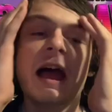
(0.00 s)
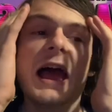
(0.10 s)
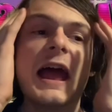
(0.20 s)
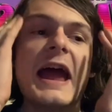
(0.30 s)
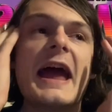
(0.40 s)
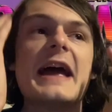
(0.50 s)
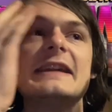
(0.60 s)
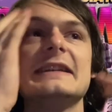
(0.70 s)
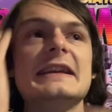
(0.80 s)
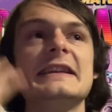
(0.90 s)

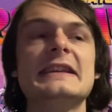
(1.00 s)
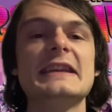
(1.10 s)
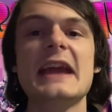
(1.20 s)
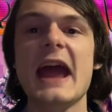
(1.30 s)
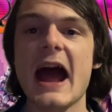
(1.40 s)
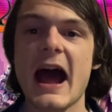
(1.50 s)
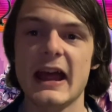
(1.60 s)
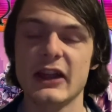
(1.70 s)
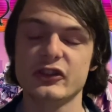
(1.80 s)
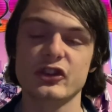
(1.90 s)
And yeah,
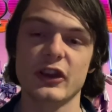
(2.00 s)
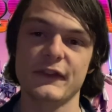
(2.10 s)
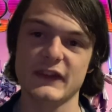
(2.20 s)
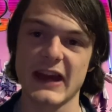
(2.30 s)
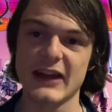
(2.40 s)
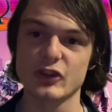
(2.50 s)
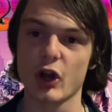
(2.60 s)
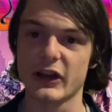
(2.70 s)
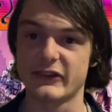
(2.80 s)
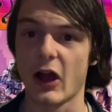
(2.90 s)
if you can't
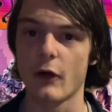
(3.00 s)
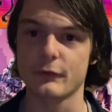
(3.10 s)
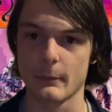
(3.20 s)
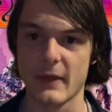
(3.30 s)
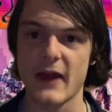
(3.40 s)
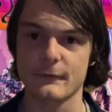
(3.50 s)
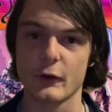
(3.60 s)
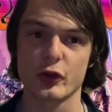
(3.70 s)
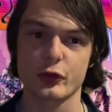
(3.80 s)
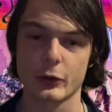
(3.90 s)
already tell from that
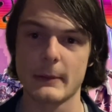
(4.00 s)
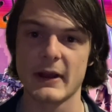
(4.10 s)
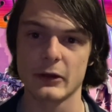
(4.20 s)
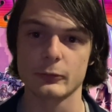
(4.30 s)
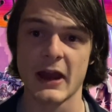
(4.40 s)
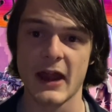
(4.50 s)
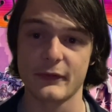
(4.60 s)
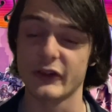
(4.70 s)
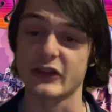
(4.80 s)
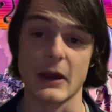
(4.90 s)
first 3-minute rant,
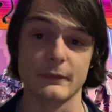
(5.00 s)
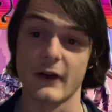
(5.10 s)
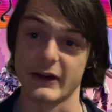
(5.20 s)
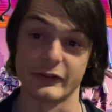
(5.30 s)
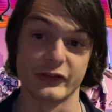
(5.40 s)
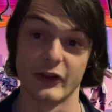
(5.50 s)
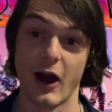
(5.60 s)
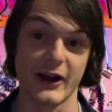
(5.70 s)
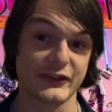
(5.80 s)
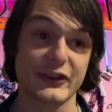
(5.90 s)
this game fucking
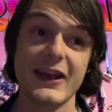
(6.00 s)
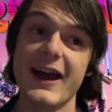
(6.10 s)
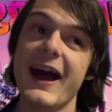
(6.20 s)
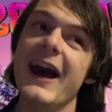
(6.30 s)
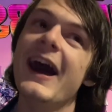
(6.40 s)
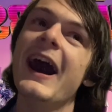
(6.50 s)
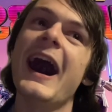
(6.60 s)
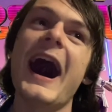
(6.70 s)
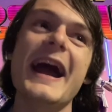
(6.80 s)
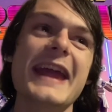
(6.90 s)
sucks.
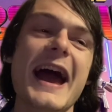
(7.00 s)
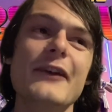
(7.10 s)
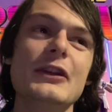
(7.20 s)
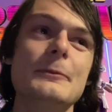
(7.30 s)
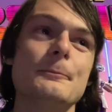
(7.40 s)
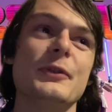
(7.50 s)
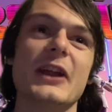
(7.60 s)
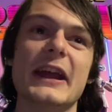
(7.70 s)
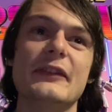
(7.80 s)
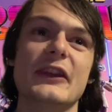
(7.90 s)
I haven't
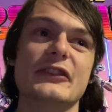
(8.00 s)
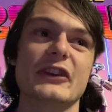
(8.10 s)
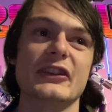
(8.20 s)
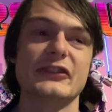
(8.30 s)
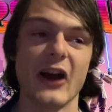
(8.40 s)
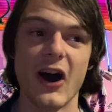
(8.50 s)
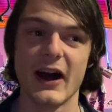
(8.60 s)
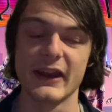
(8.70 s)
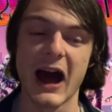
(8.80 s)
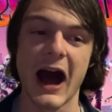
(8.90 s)
played this a
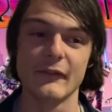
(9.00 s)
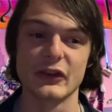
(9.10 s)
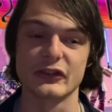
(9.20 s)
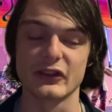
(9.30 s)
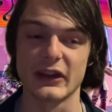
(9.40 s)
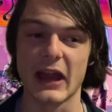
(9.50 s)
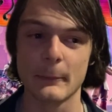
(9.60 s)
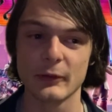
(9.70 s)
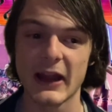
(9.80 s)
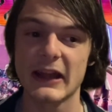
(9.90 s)
ton, obviously. I
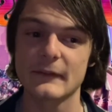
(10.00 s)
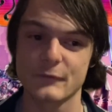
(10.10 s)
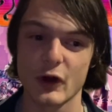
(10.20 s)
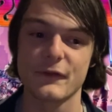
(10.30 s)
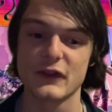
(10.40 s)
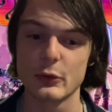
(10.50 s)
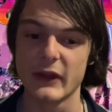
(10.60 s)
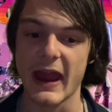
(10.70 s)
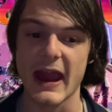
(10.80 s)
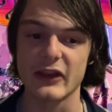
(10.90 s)
played it for a few
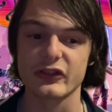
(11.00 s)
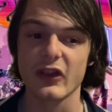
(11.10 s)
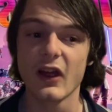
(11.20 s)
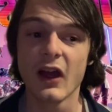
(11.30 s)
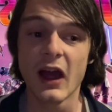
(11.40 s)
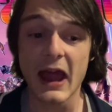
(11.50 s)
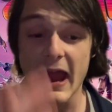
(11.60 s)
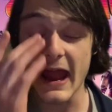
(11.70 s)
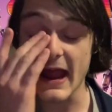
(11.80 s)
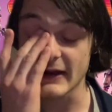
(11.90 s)
days,
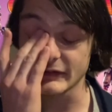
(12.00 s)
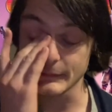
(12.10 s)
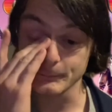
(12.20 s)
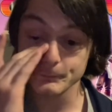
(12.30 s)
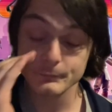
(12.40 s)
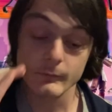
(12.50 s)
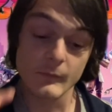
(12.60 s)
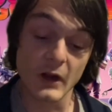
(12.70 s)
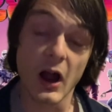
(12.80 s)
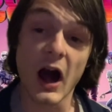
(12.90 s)
and
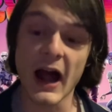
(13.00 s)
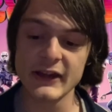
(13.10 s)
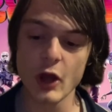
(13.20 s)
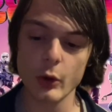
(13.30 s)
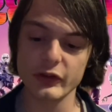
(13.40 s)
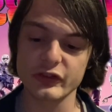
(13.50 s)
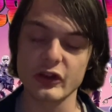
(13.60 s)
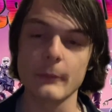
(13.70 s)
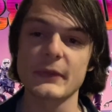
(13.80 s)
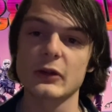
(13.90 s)
I noticed
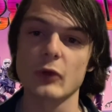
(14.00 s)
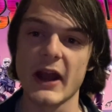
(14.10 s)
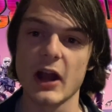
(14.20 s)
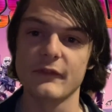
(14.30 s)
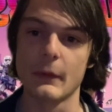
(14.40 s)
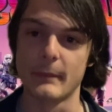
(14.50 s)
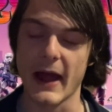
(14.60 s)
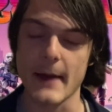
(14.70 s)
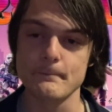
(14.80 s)
something right off the bat.